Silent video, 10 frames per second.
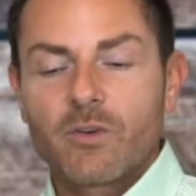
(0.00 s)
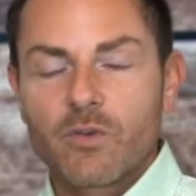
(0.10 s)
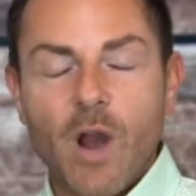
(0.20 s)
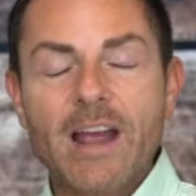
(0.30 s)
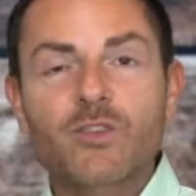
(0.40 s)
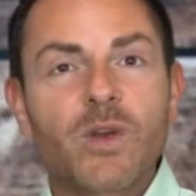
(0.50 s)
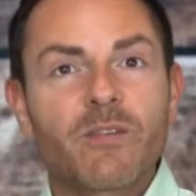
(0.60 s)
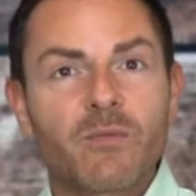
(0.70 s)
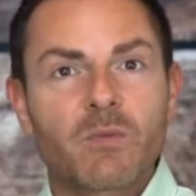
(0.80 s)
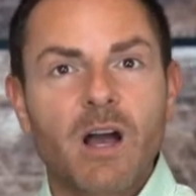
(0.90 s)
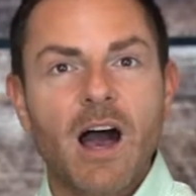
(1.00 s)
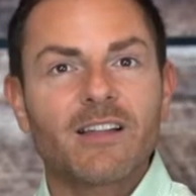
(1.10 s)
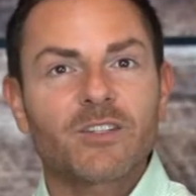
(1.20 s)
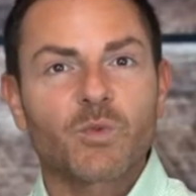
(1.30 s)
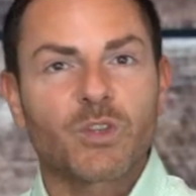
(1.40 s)
graduating from
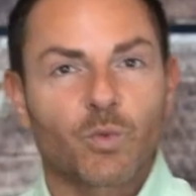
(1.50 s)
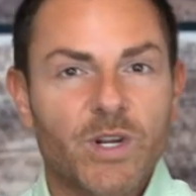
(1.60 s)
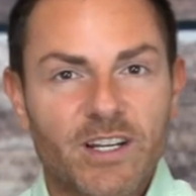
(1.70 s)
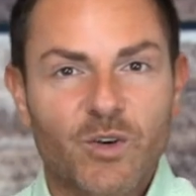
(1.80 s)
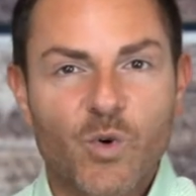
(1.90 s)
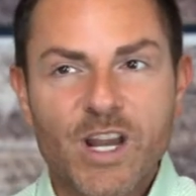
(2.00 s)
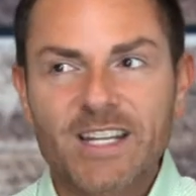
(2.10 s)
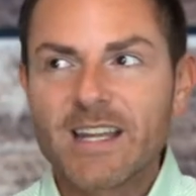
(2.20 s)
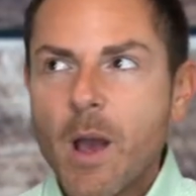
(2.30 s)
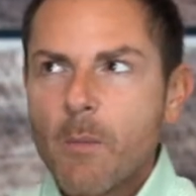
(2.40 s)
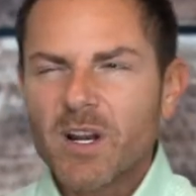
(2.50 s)
college with 3 degrees.